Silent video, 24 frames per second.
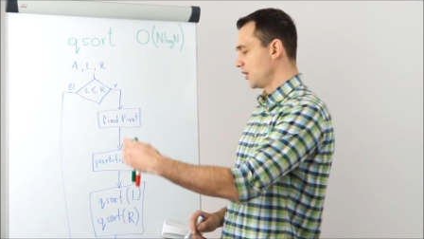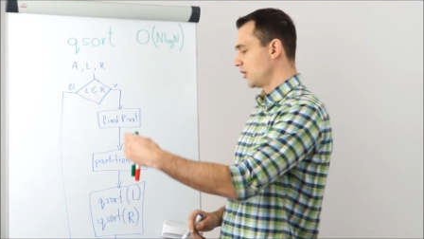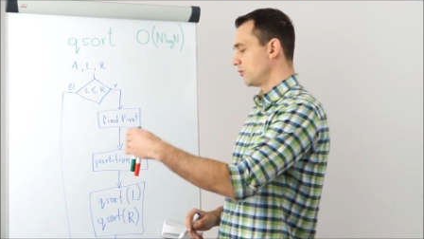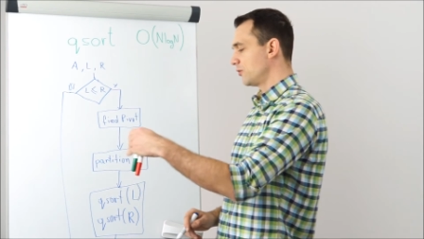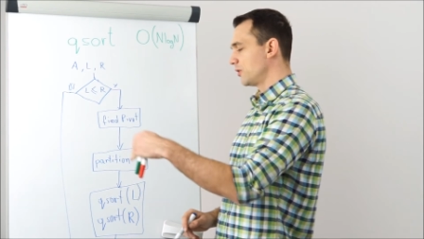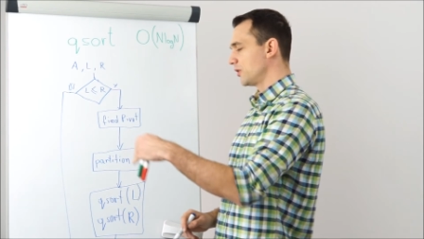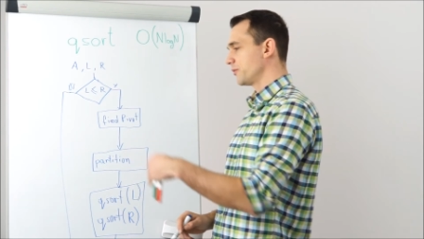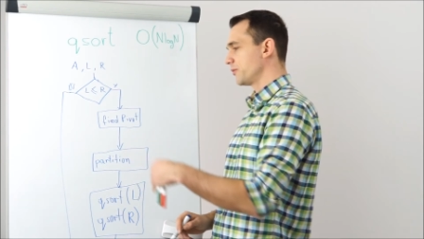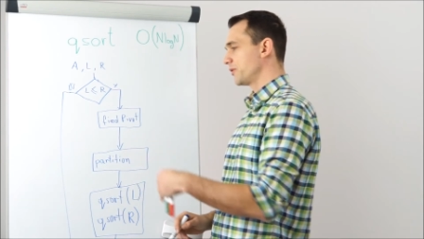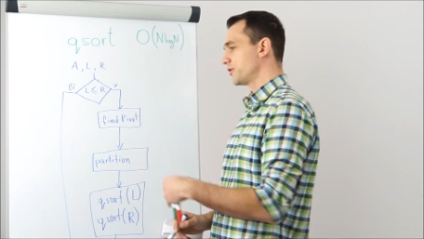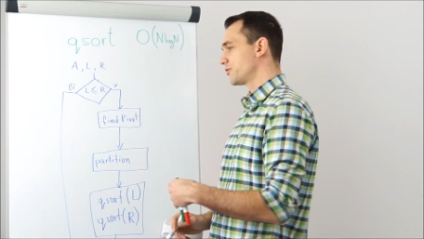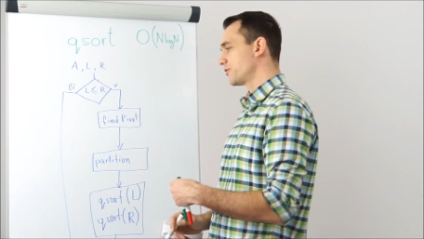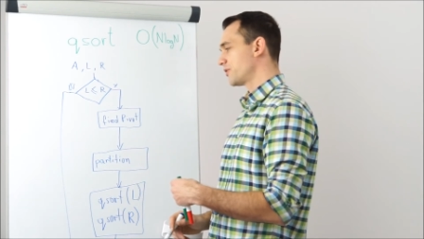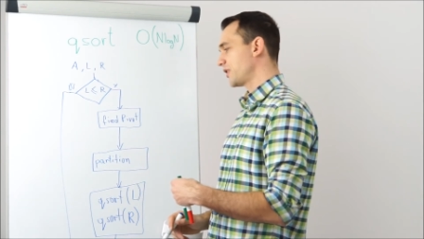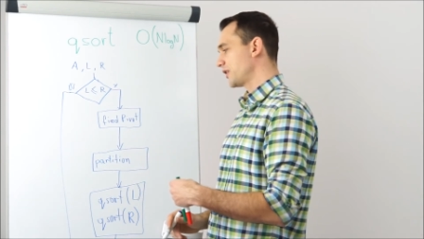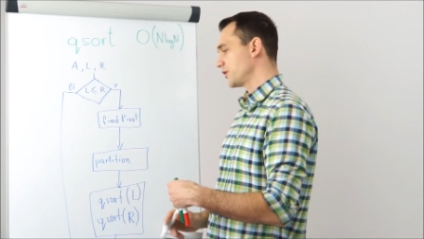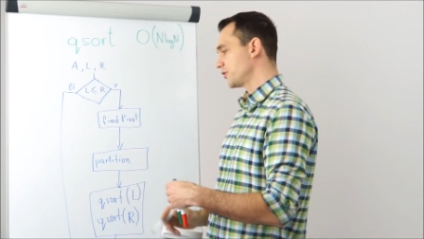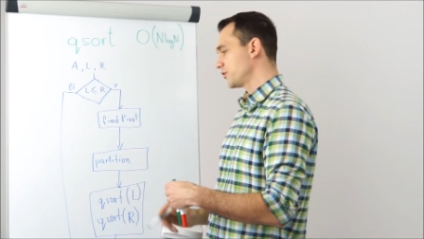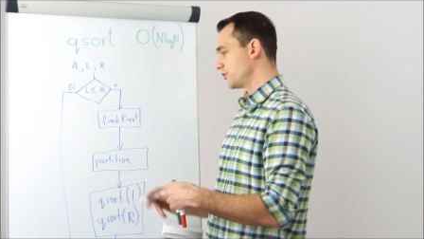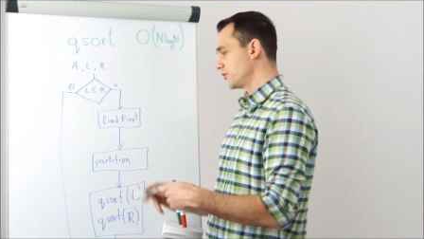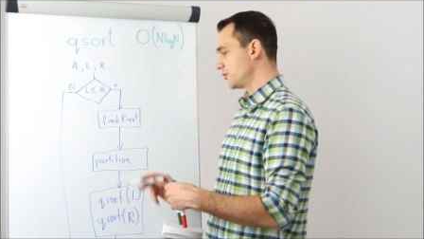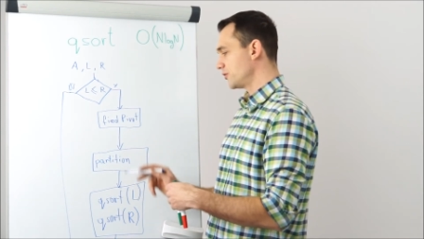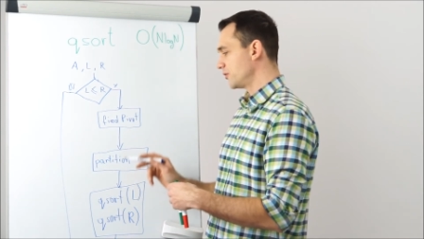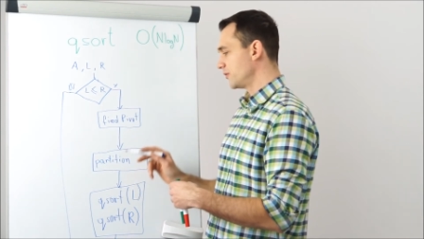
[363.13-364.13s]
when we try
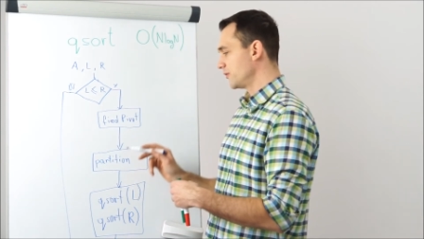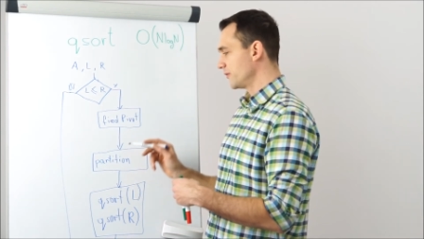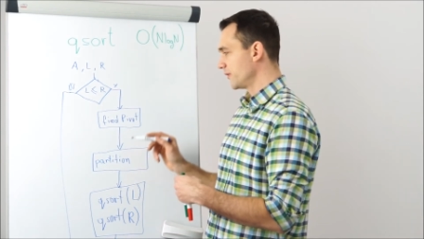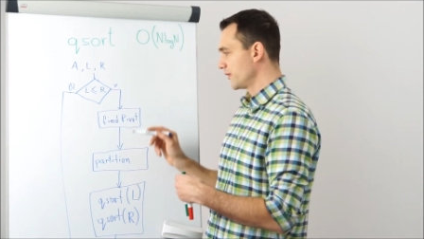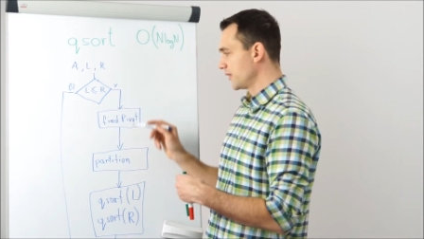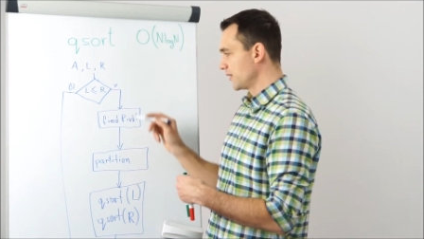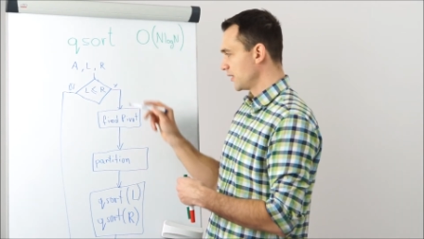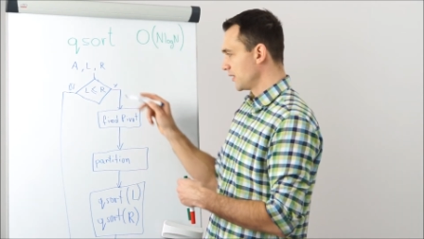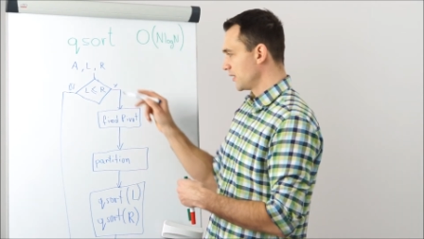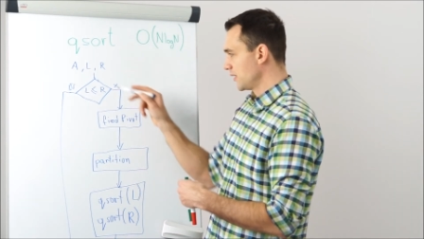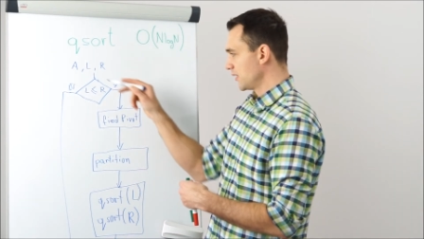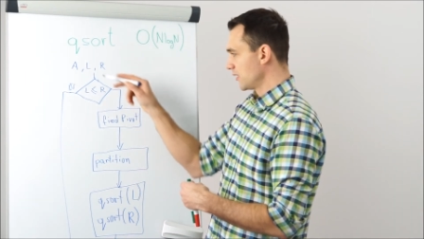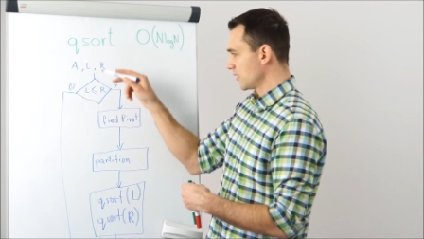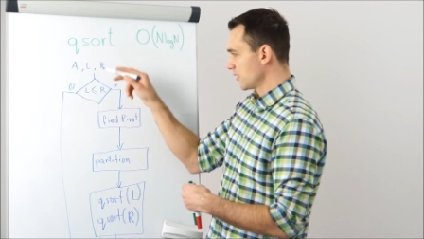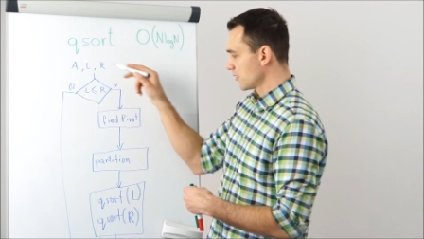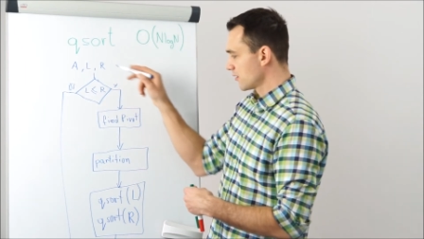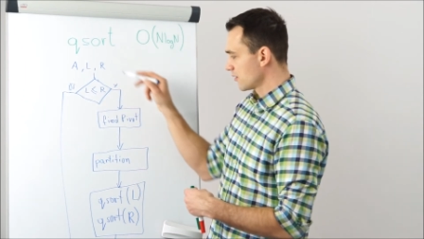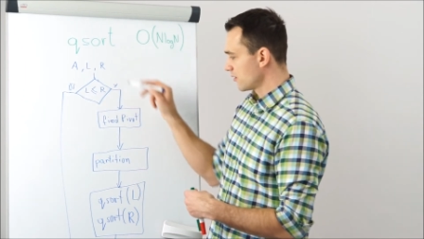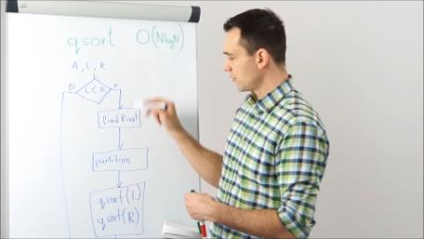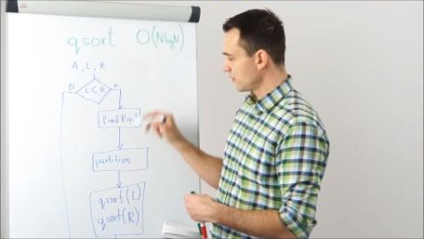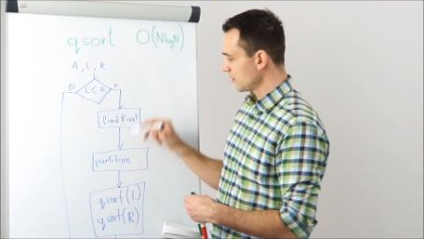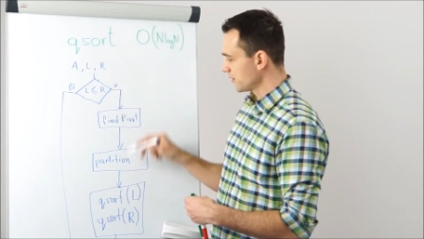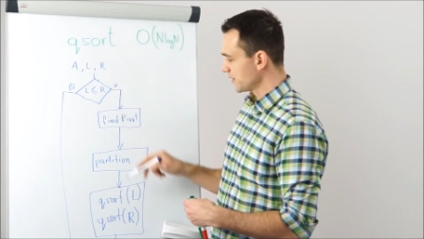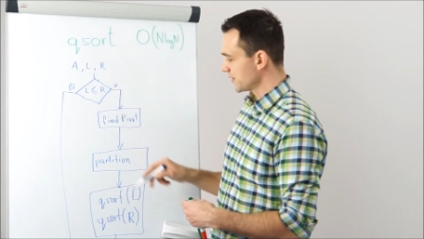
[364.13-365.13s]
to
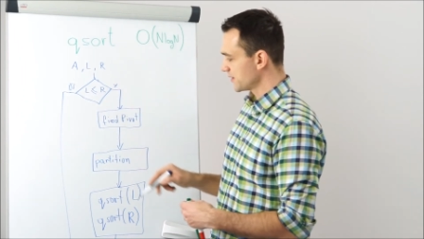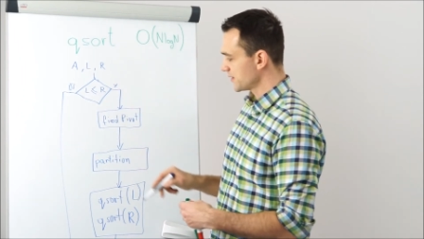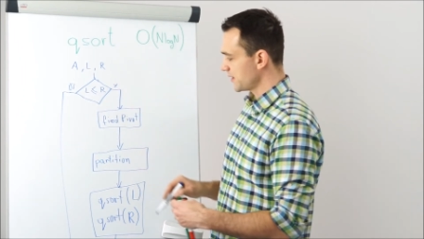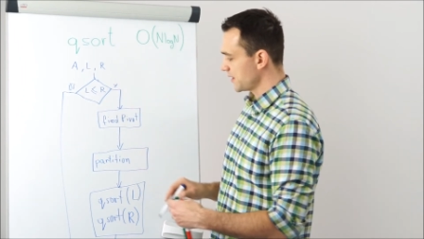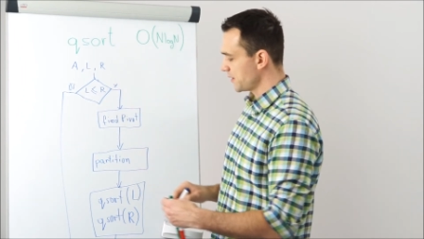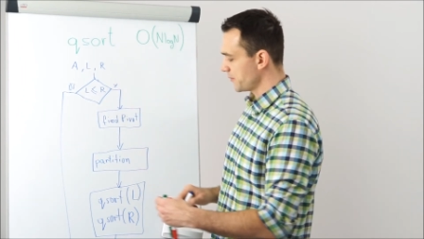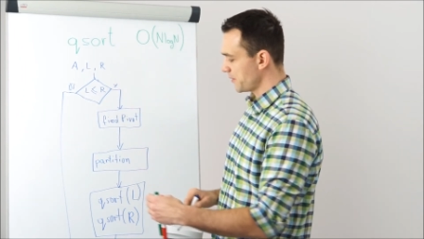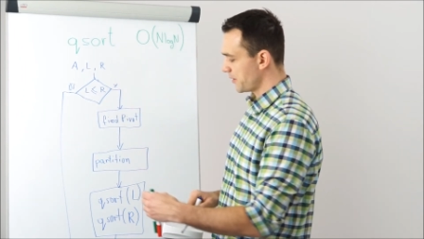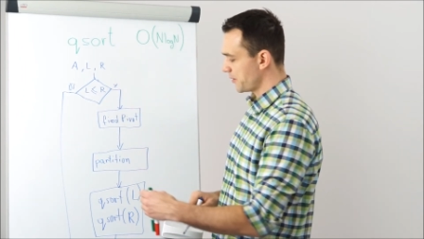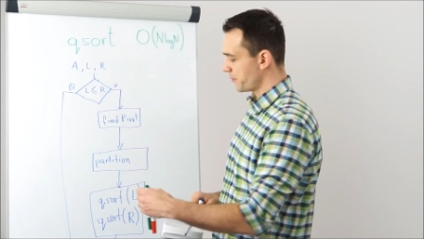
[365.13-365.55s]
call the same